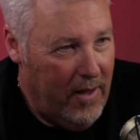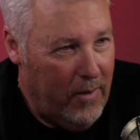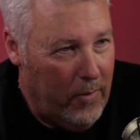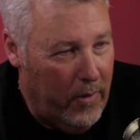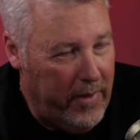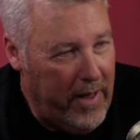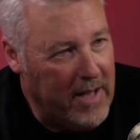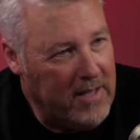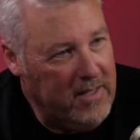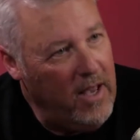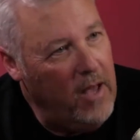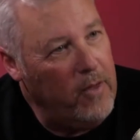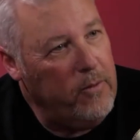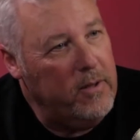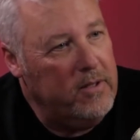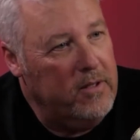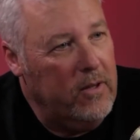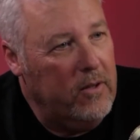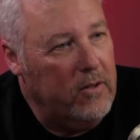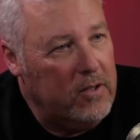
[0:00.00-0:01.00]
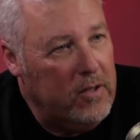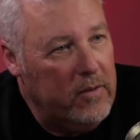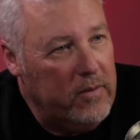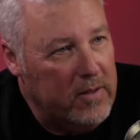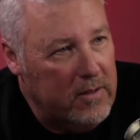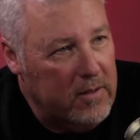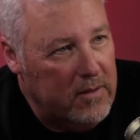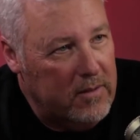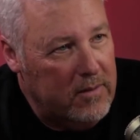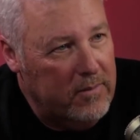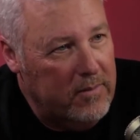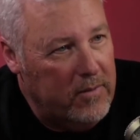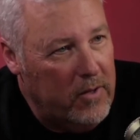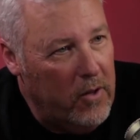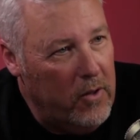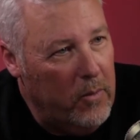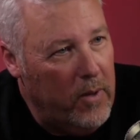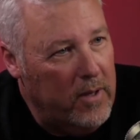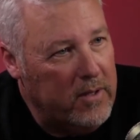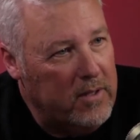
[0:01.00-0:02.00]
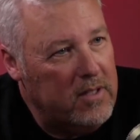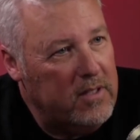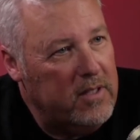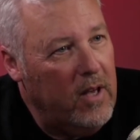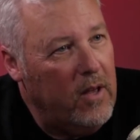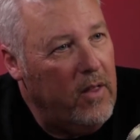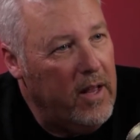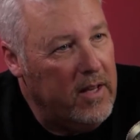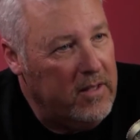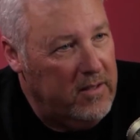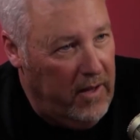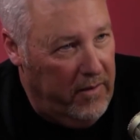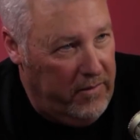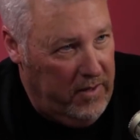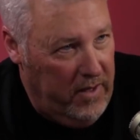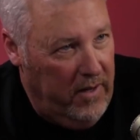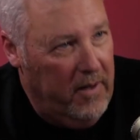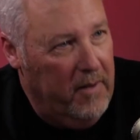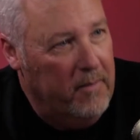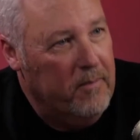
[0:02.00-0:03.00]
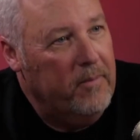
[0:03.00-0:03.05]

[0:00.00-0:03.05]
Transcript: Well, that's Southwest Dealer Services. They're the ones that sell that stuff to you.